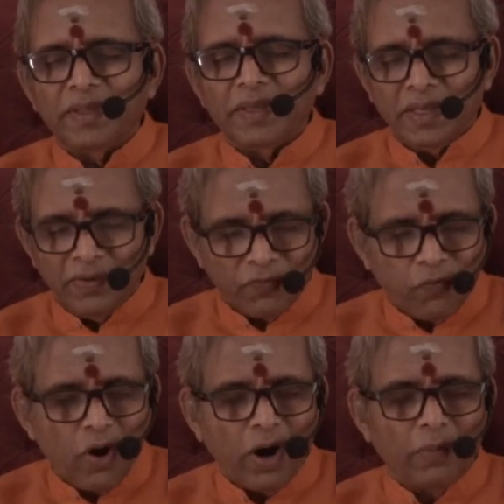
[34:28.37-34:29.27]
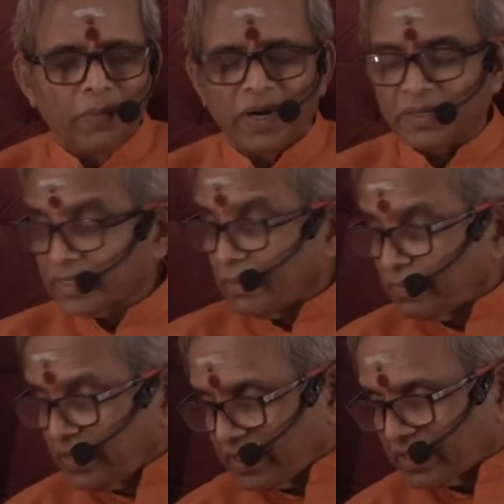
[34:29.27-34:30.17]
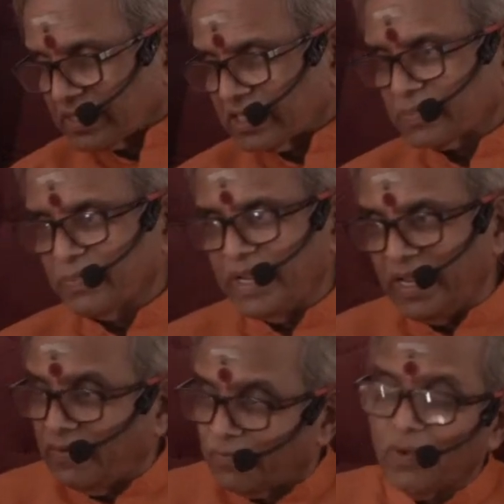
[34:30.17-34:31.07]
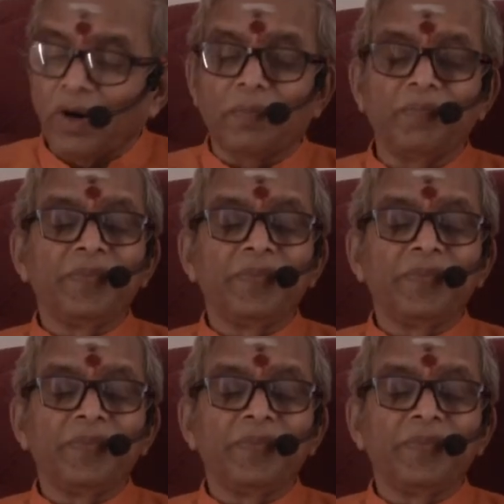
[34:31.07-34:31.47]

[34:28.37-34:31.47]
in form or something touches me in form.